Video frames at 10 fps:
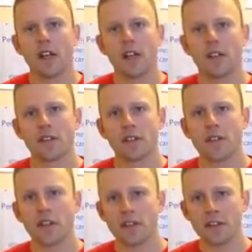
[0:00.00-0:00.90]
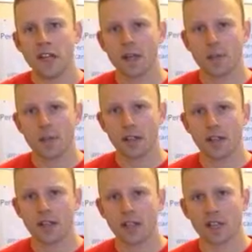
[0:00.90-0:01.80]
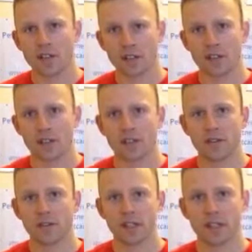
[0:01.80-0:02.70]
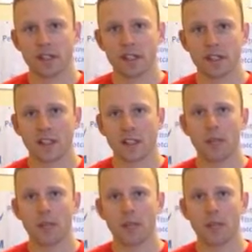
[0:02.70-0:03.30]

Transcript: and there's a 38% less chance of getting